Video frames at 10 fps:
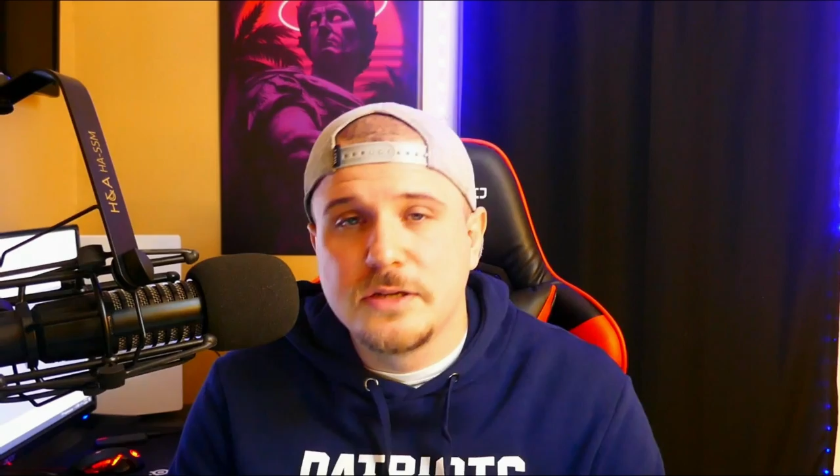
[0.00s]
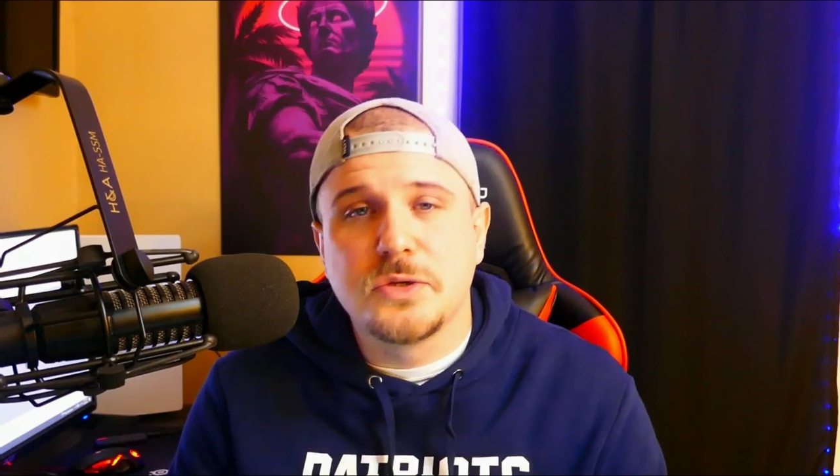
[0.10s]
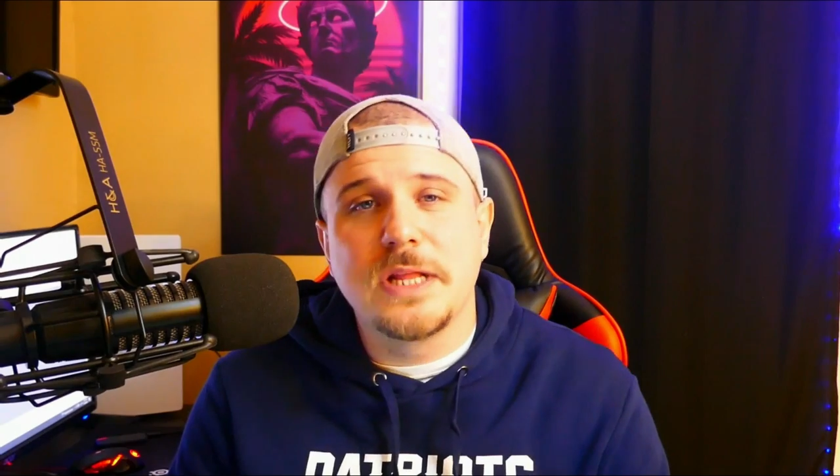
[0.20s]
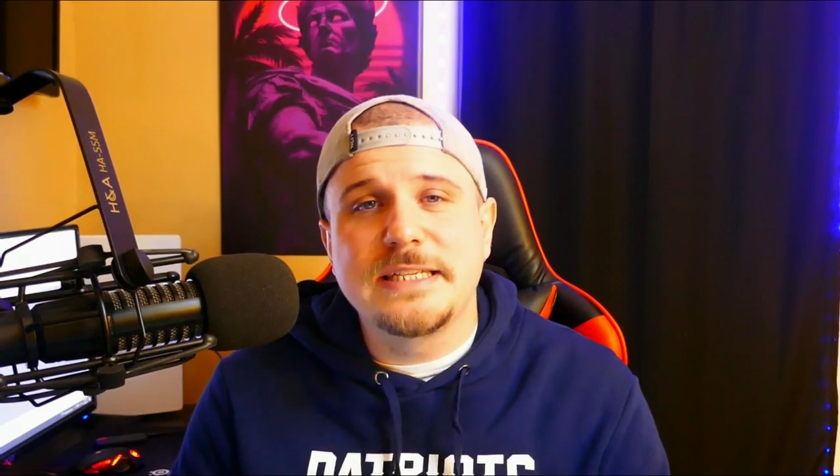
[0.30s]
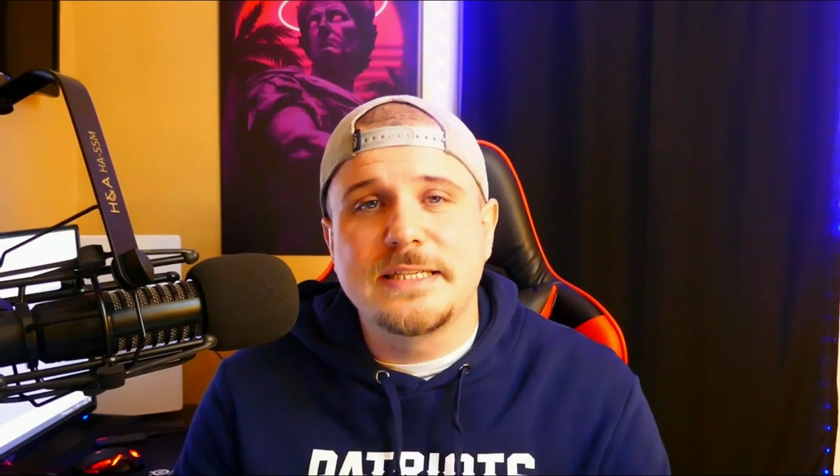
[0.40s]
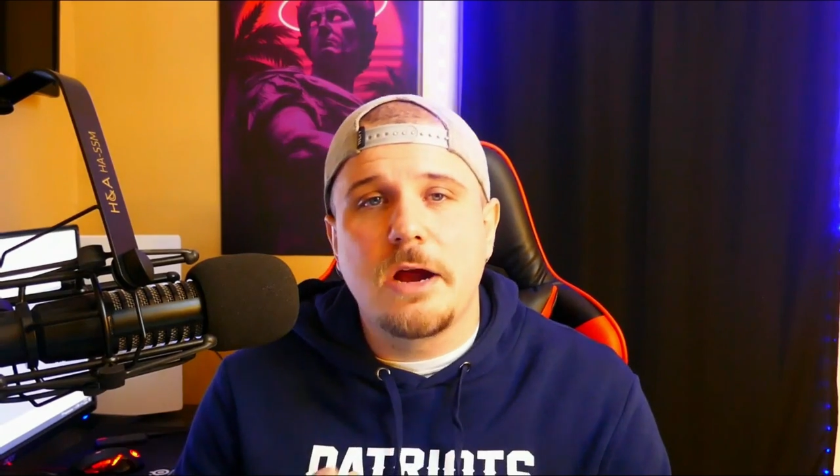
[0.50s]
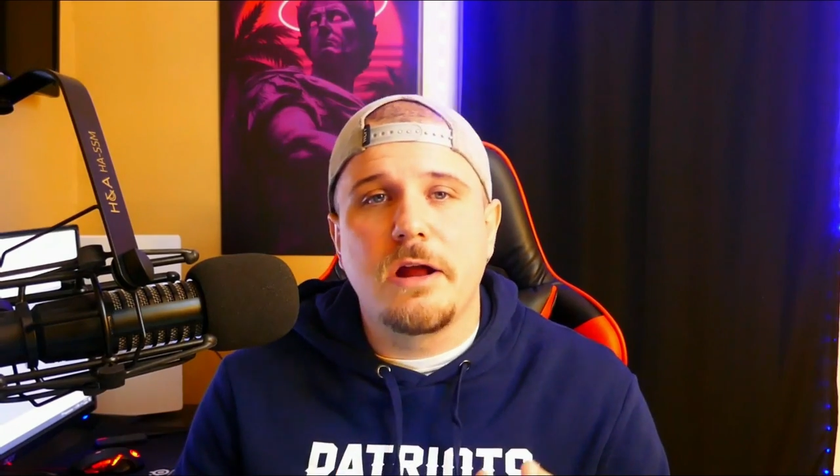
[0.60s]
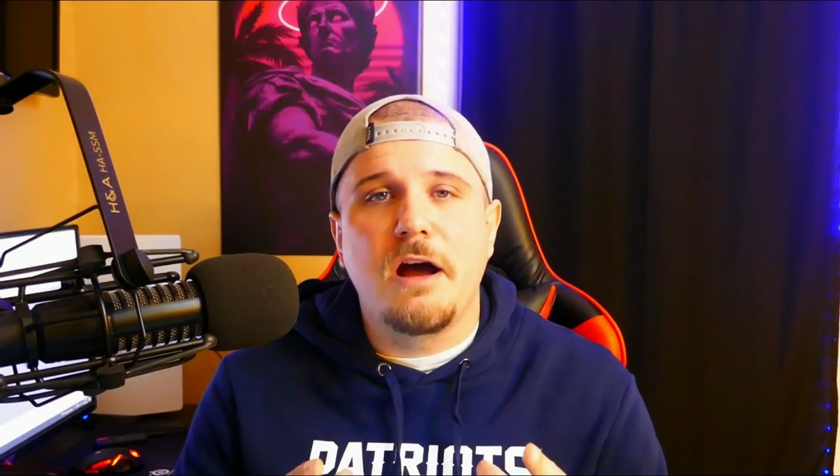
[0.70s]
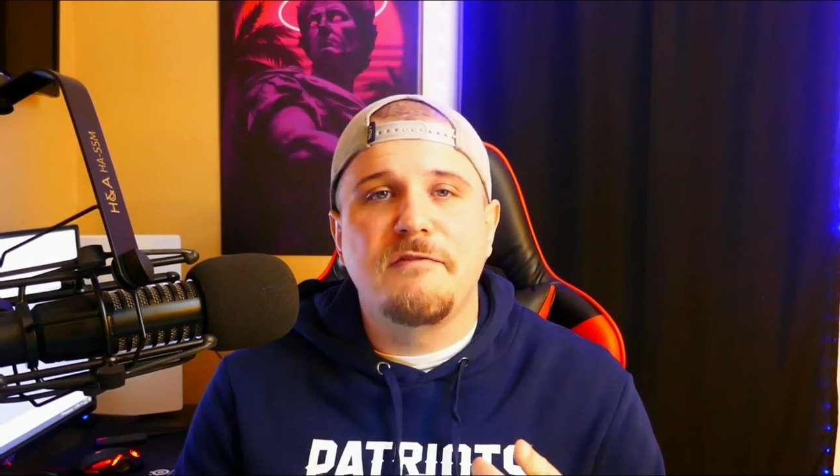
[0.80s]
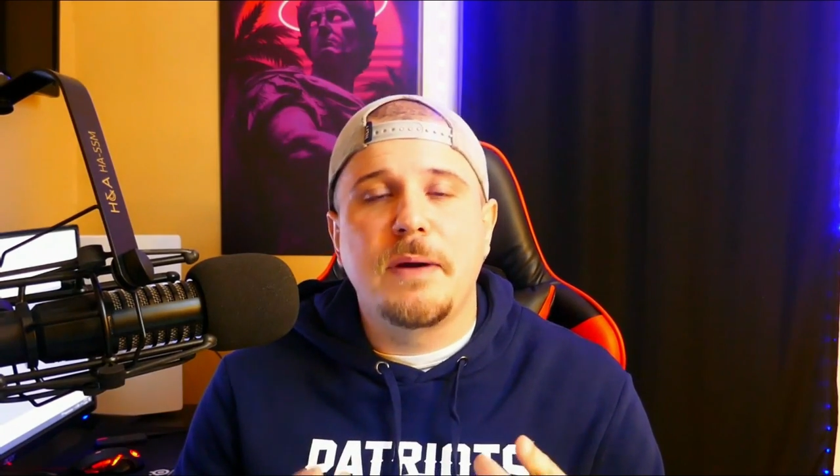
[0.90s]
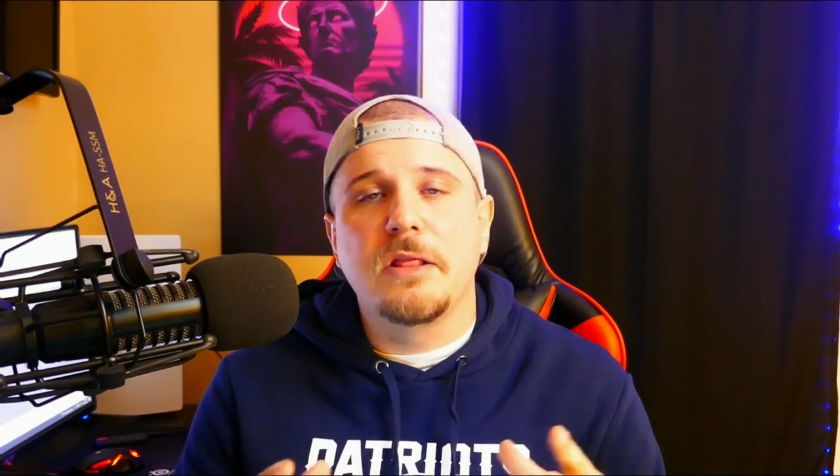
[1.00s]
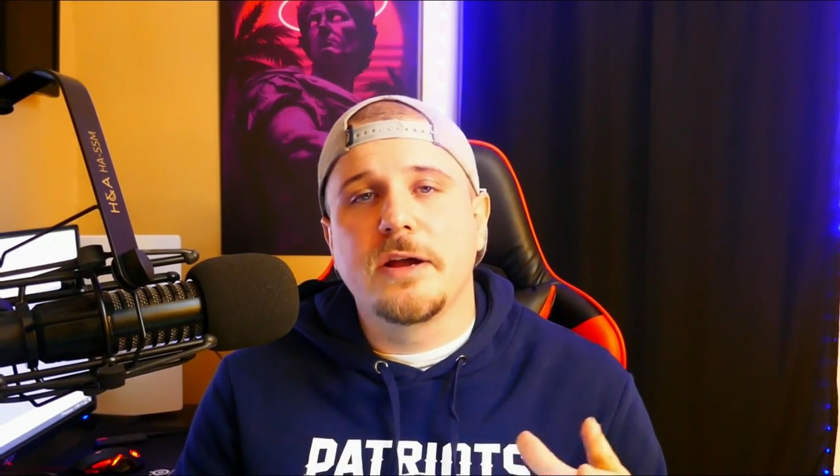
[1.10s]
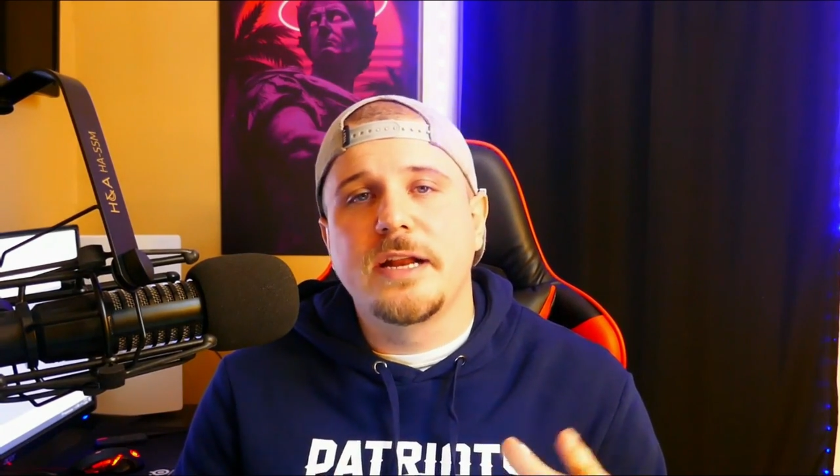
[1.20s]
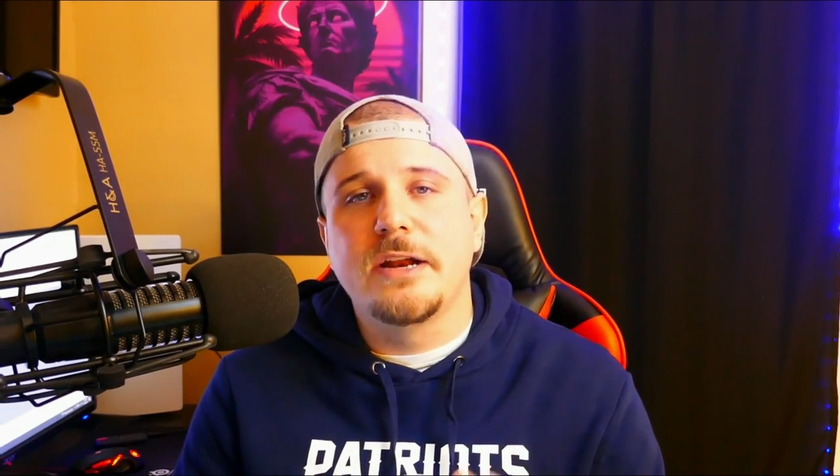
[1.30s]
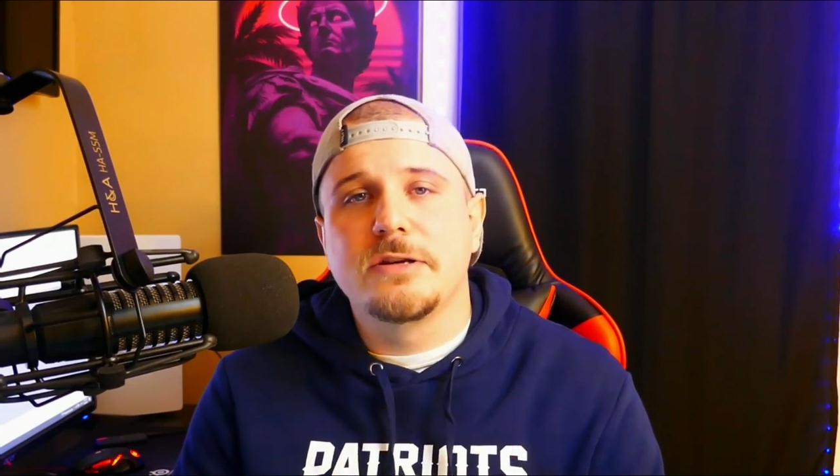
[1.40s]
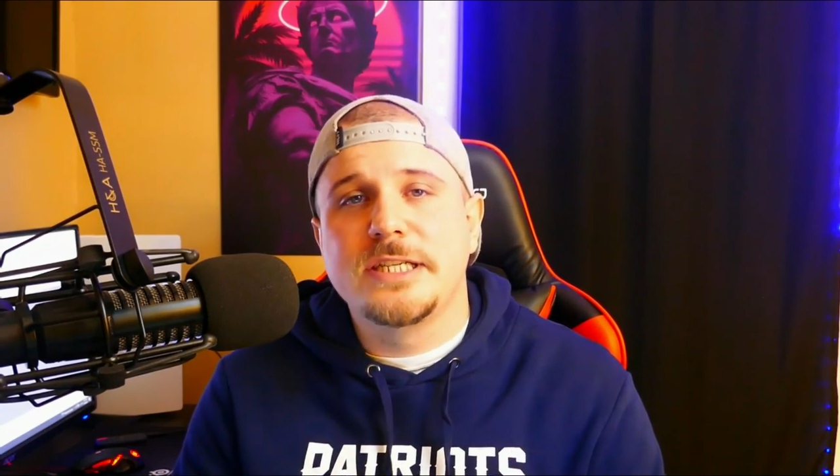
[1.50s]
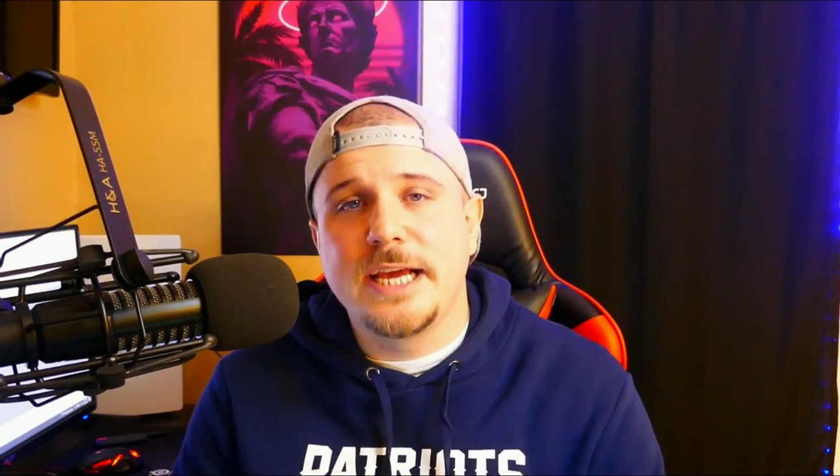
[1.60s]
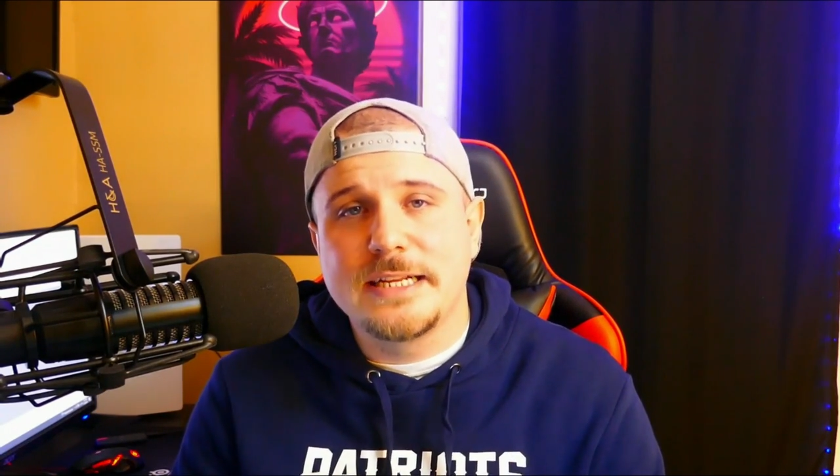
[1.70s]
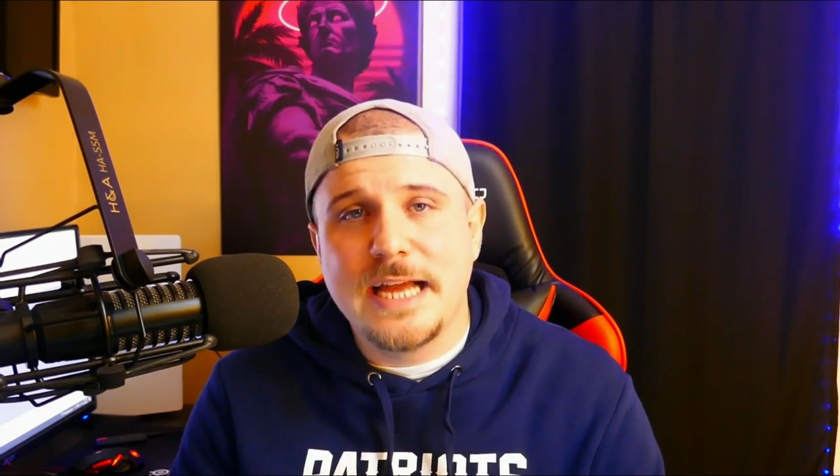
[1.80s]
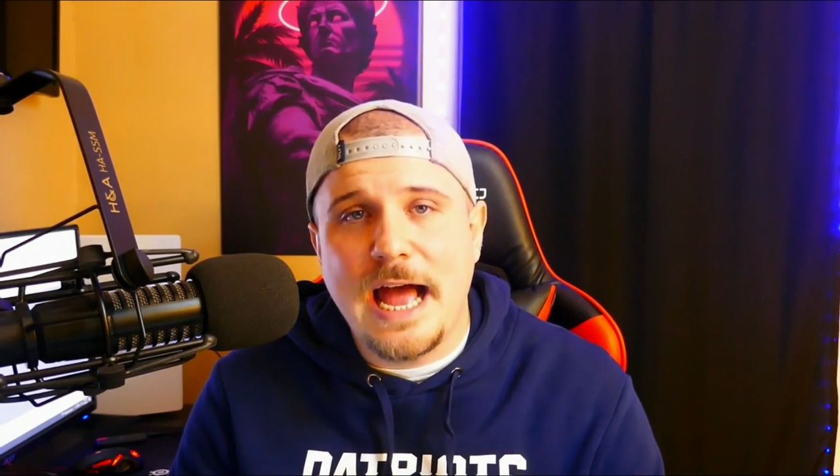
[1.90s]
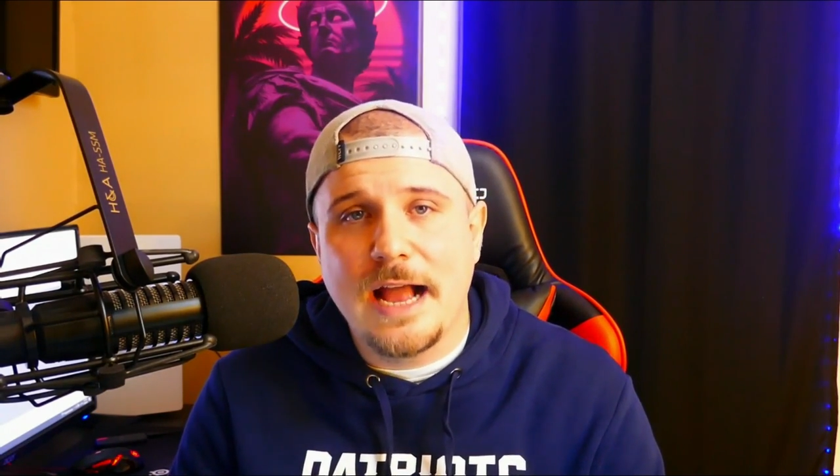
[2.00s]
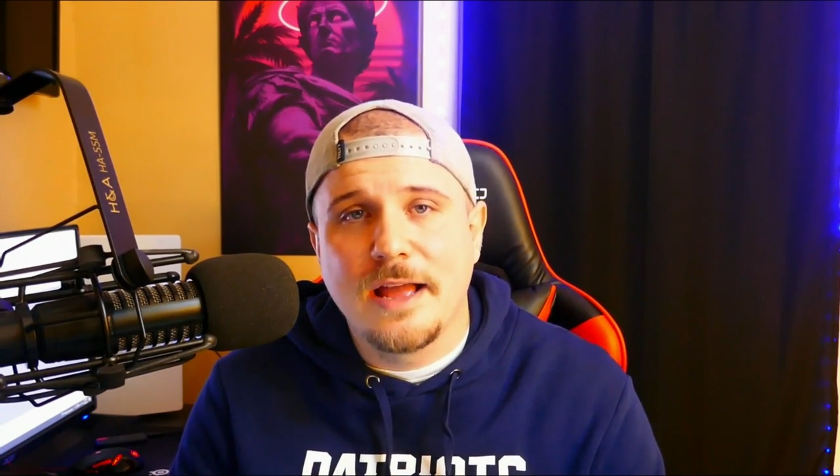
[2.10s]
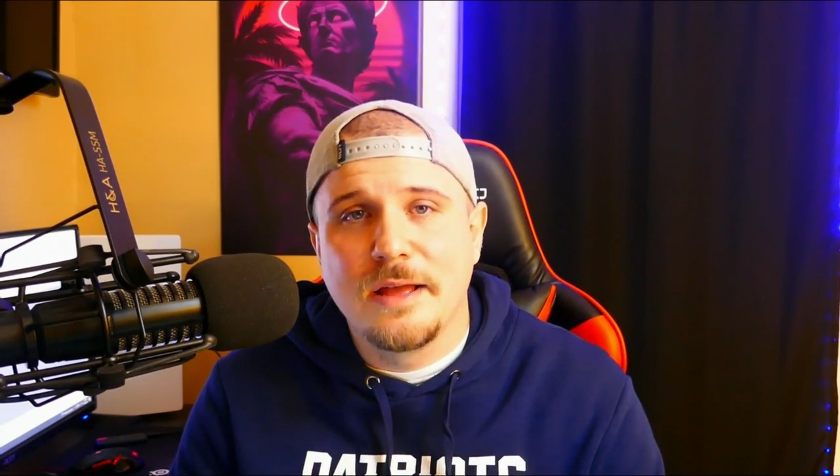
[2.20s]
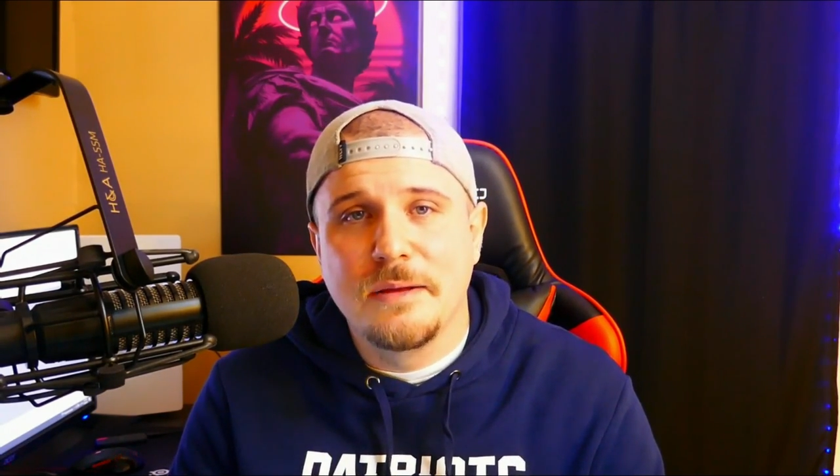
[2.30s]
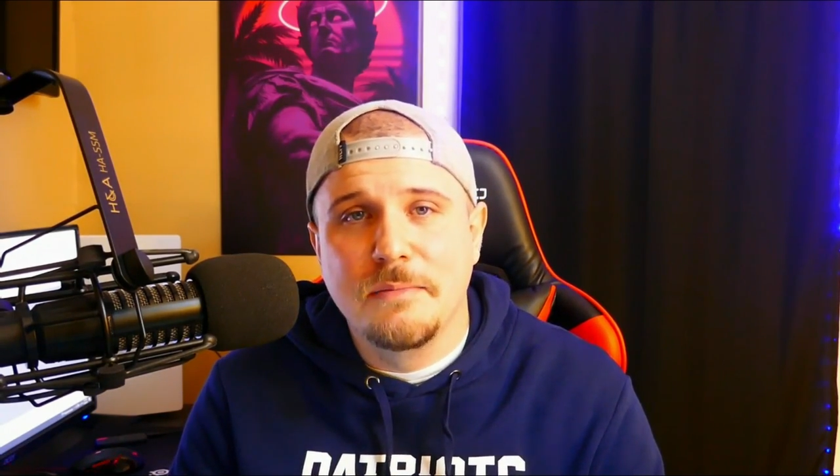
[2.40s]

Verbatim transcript: So let's start off by looking at her TikTok